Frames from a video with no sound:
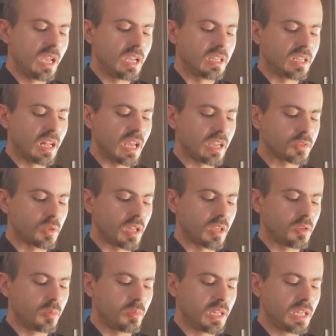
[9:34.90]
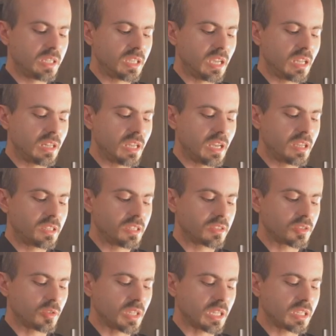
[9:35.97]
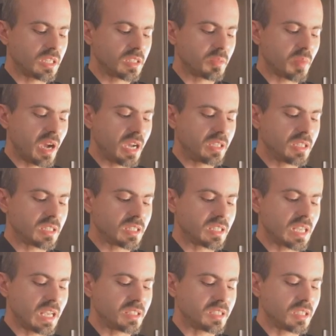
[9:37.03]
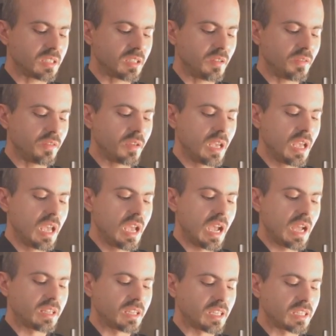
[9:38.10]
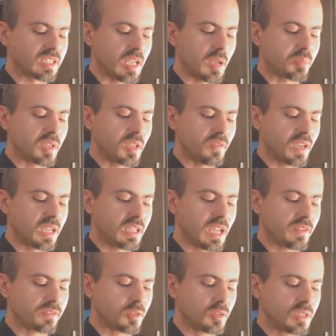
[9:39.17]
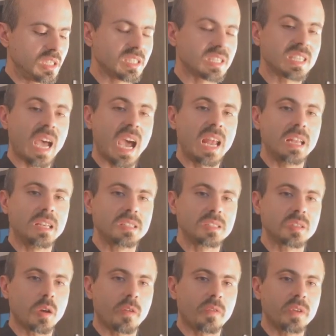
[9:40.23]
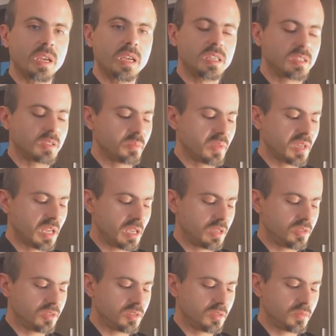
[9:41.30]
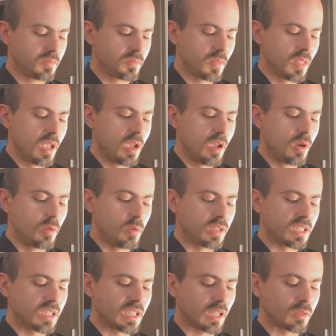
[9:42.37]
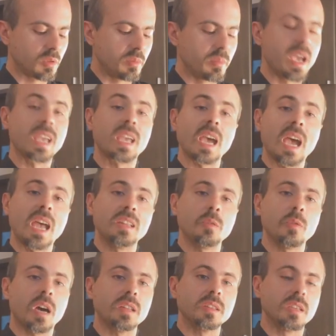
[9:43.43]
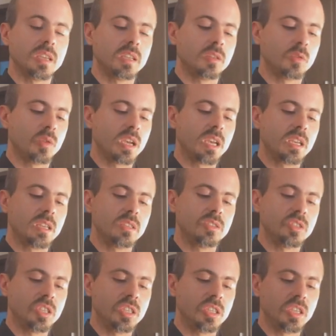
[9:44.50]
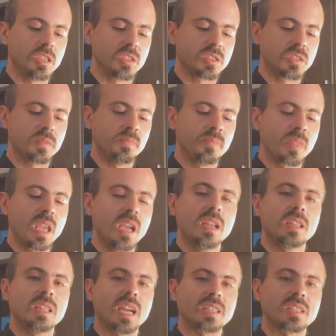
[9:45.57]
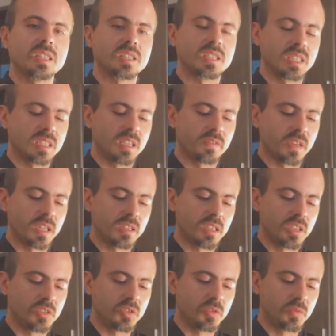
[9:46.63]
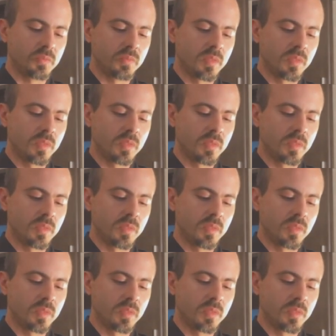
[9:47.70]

Intellectual humility and learning so that his mind is sensitive and receptive enough to the silence of inspiration. Whether that will make anyone into a genius, that is a different issue.